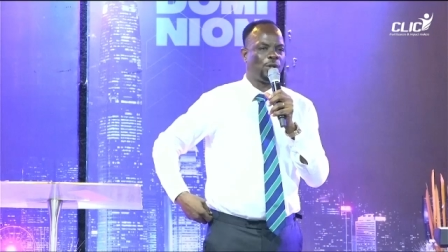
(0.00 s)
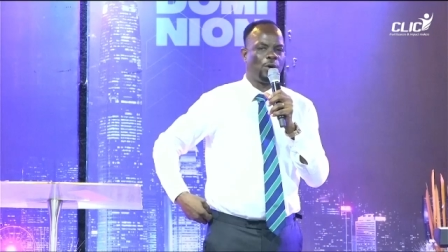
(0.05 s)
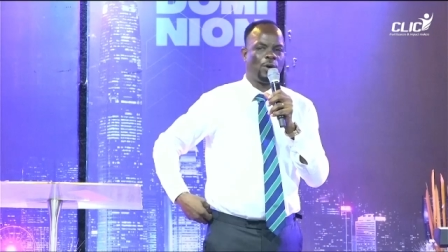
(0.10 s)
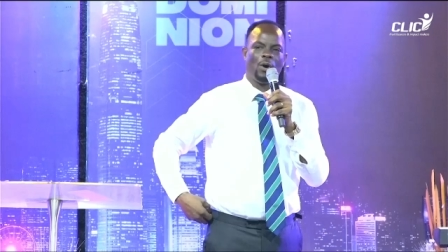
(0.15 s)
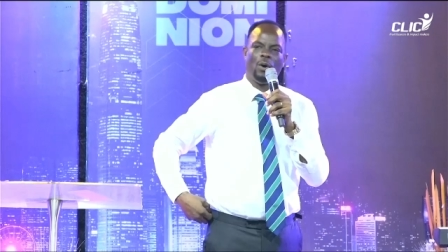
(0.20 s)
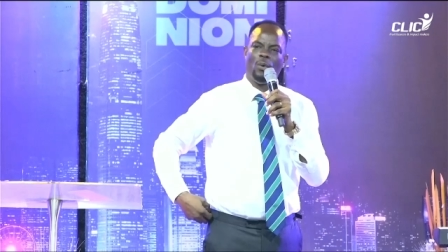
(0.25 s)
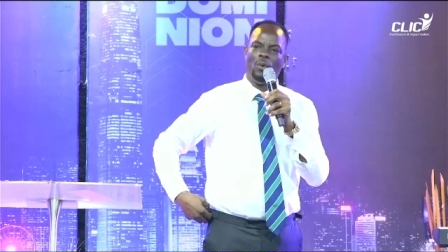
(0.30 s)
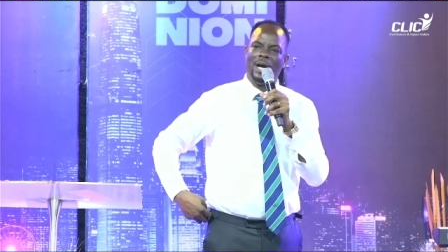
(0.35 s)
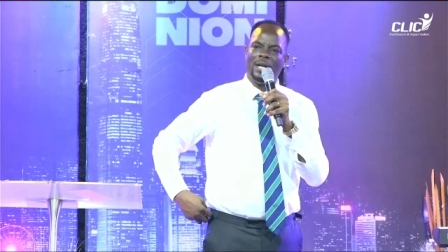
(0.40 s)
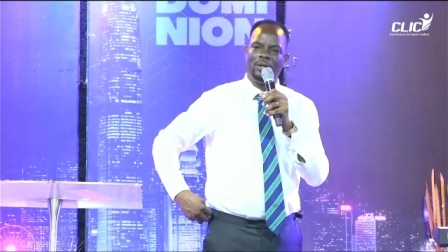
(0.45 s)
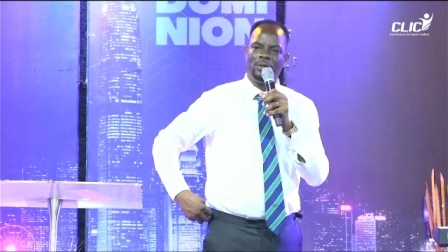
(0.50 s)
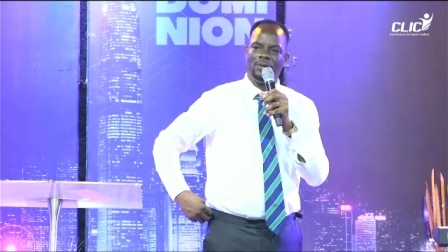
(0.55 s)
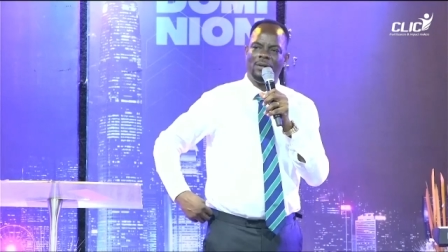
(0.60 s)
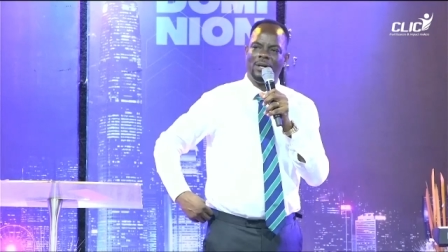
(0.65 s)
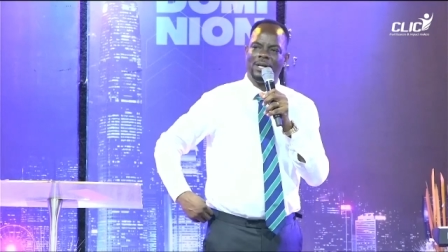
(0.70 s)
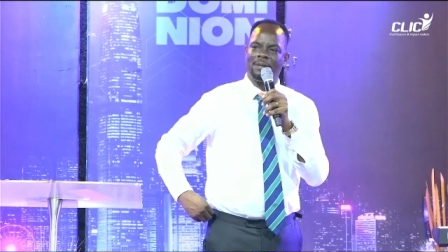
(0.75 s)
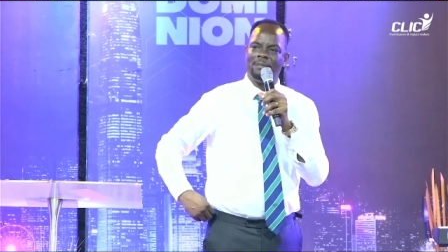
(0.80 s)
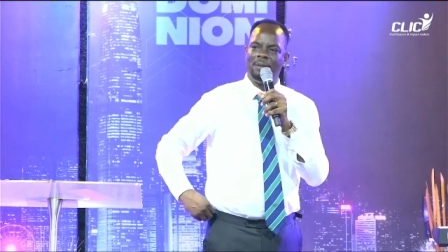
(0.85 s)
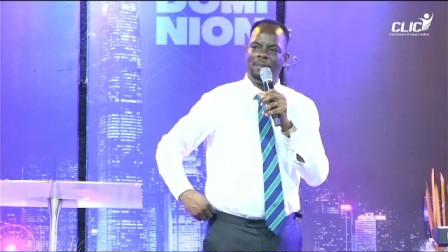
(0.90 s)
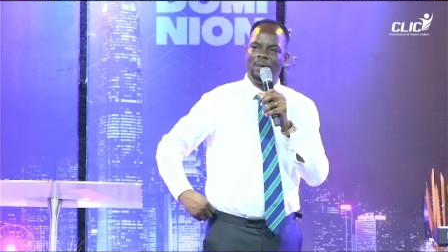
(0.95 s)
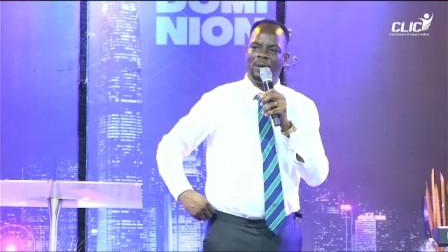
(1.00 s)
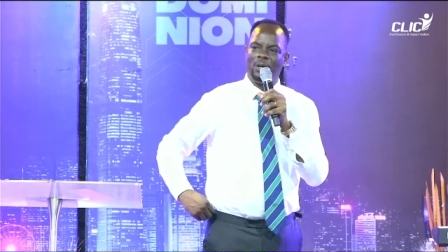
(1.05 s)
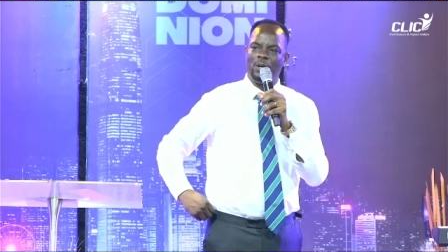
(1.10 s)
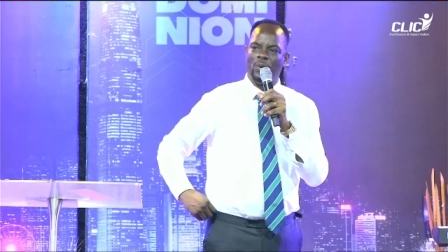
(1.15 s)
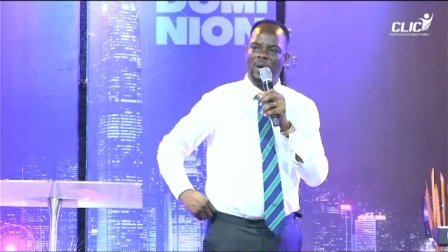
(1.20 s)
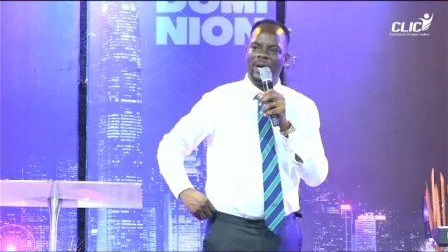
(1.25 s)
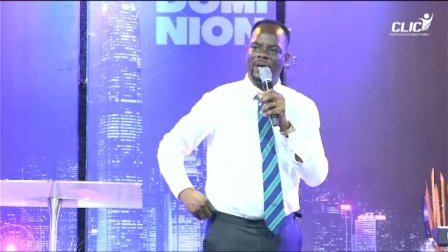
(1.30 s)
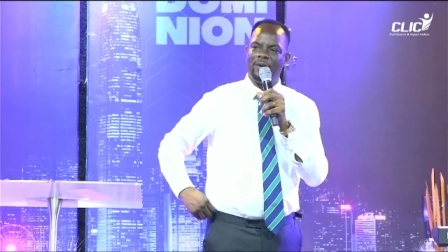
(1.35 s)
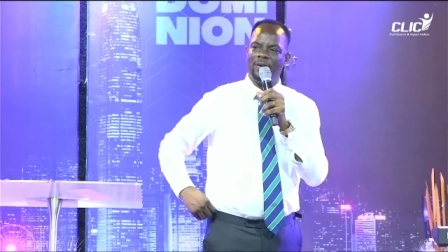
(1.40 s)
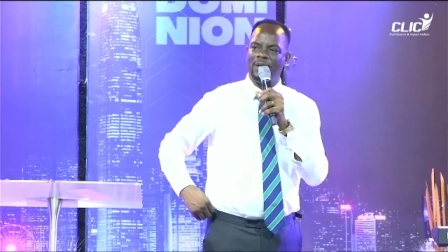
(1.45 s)
God, why you not give me money? Why
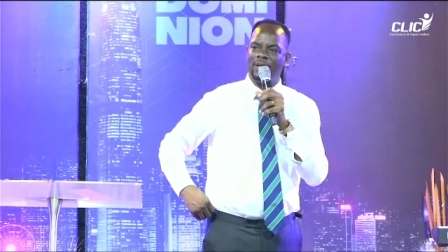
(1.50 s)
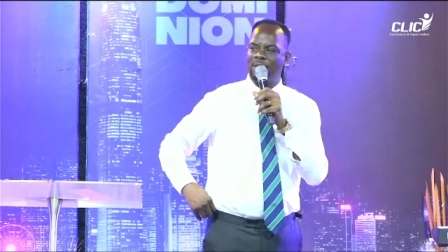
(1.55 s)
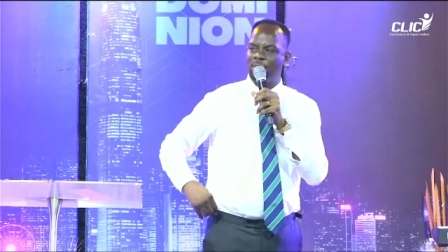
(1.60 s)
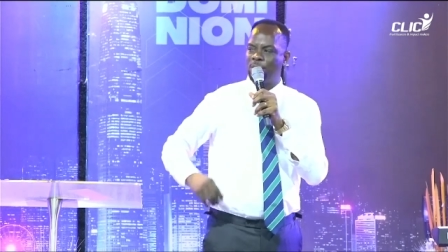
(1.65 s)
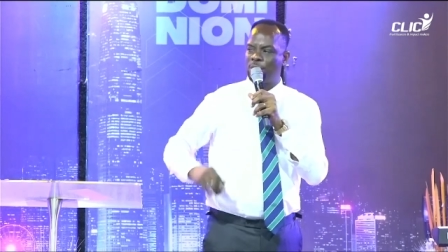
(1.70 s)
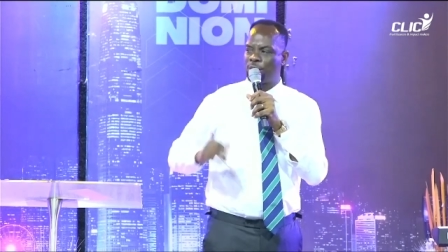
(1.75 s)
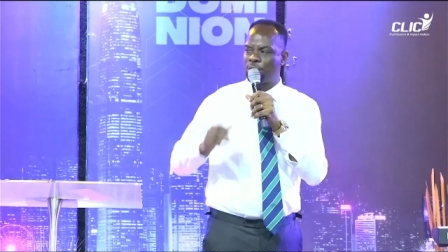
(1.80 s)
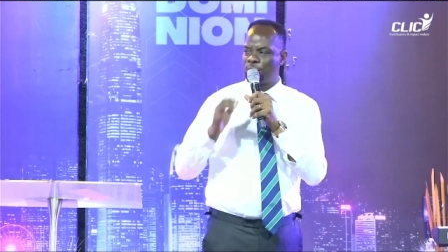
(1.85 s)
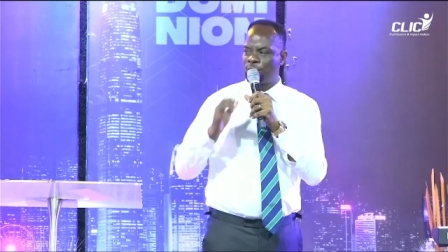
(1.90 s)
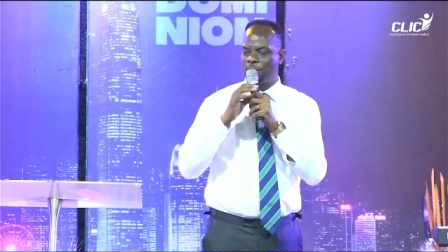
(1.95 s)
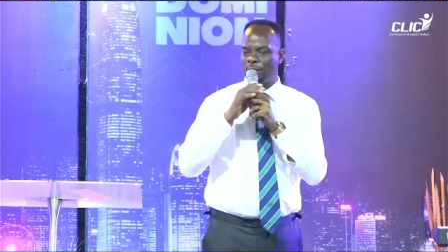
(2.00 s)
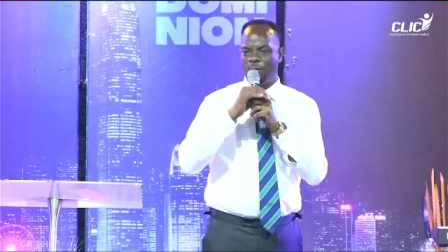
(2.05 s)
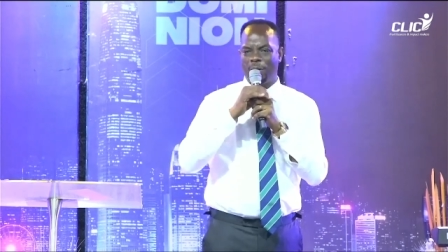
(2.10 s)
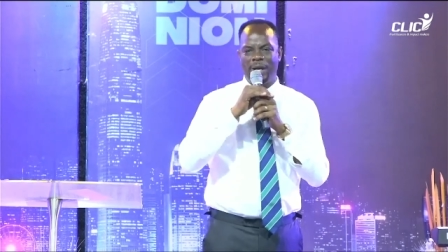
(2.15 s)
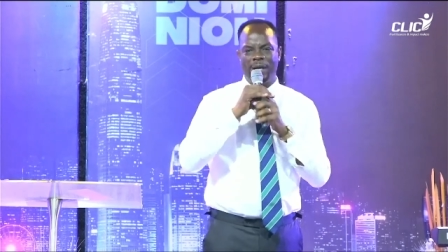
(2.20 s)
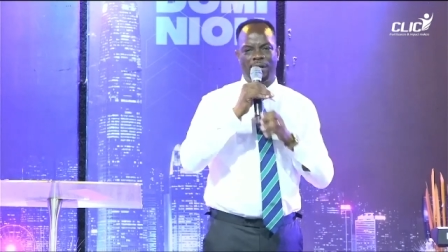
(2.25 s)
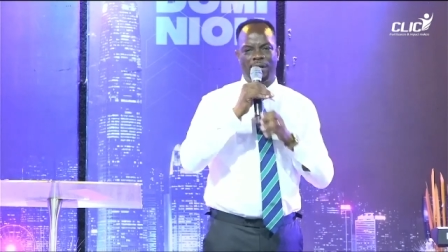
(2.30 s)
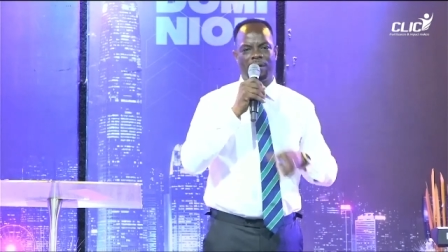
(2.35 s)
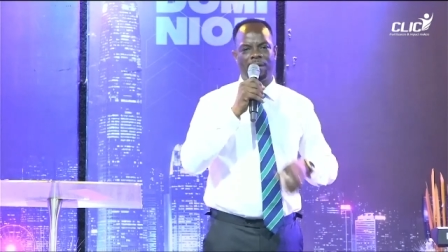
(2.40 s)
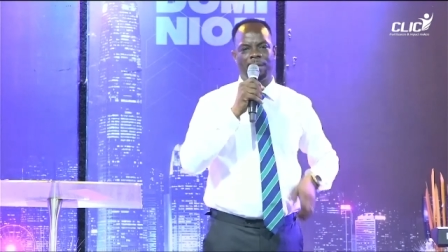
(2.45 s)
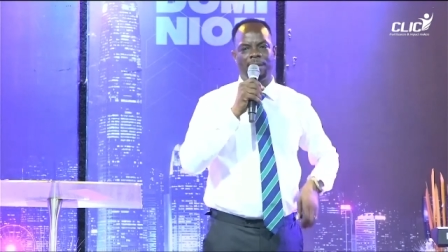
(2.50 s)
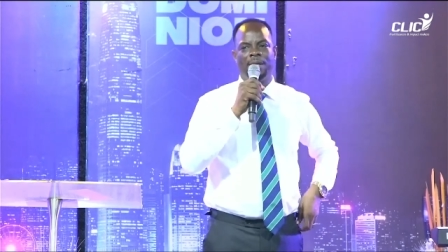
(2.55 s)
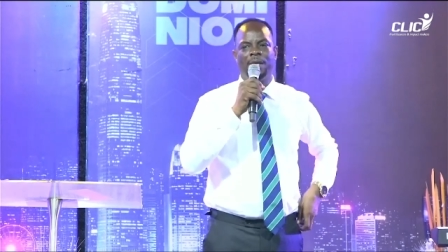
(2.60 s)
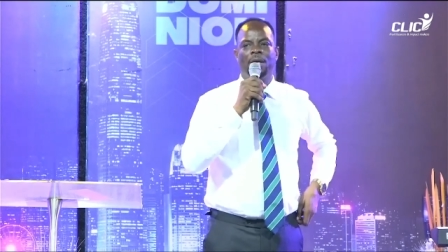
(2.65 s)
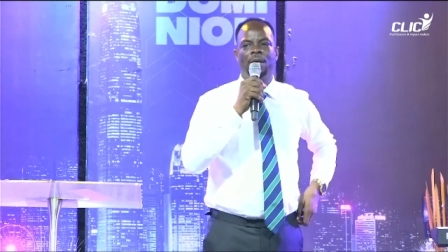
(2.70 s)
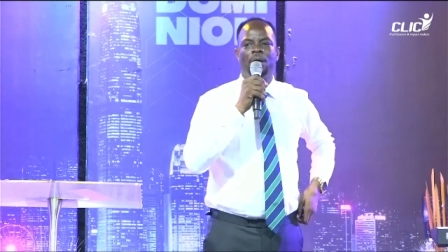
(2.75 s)
you not give me children? Why you not give me?